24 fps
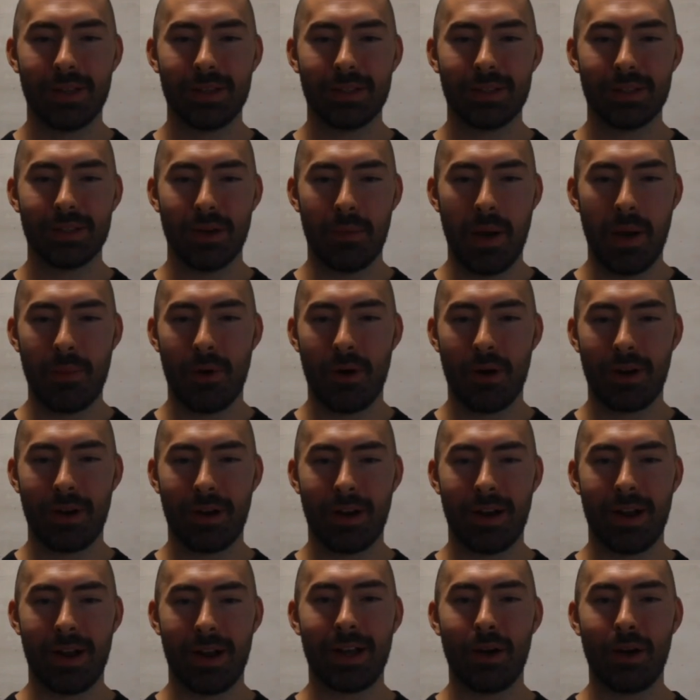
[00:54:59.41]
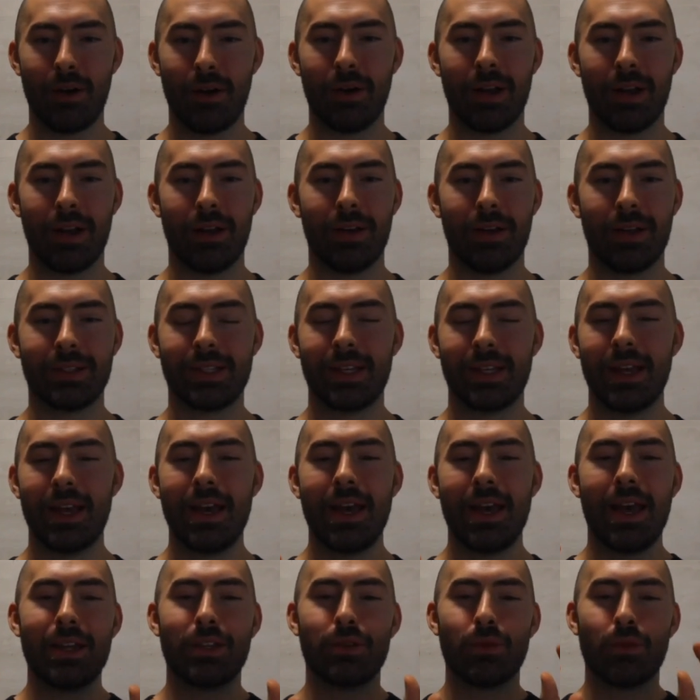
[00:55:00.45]
So my partner and I go,
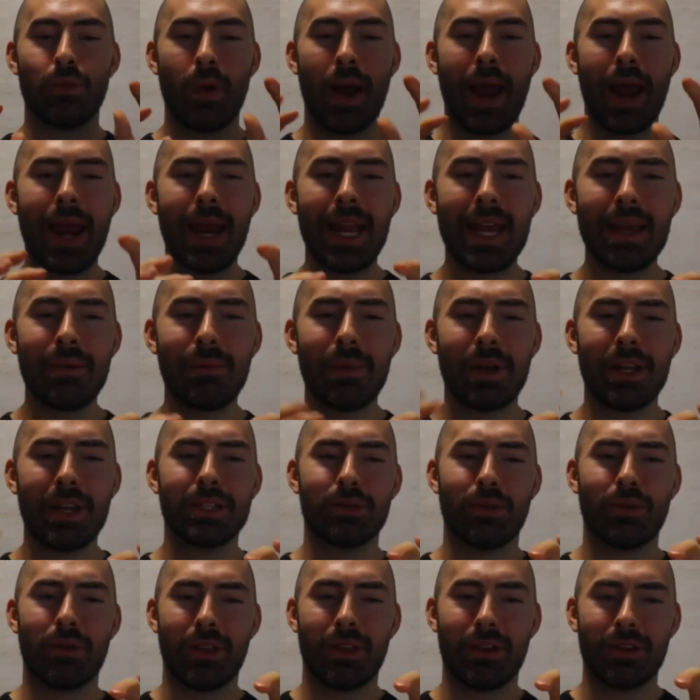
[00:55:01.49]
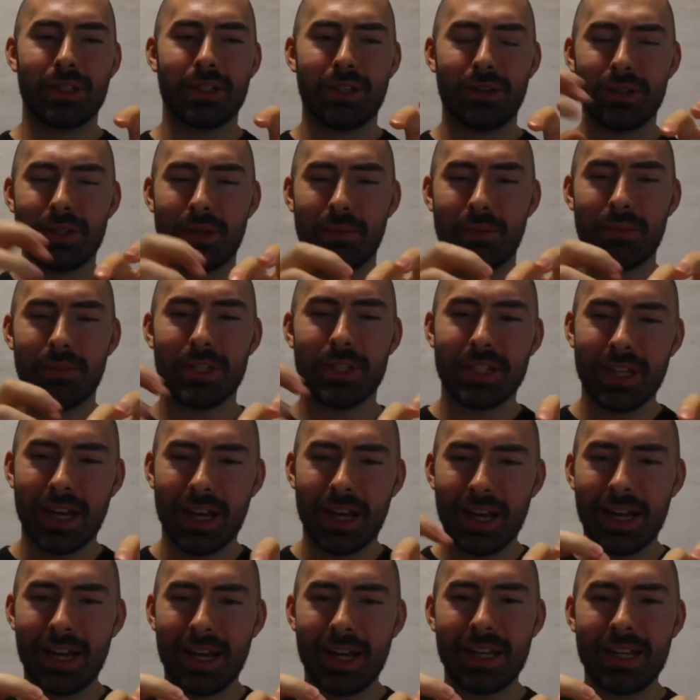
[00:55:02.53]
it's raining, but it's sort of, there's still some
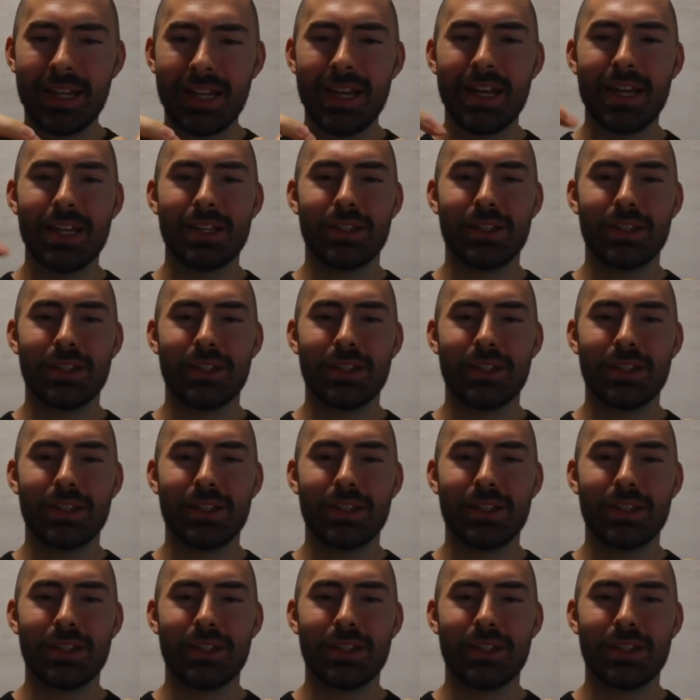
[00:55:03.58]
sun.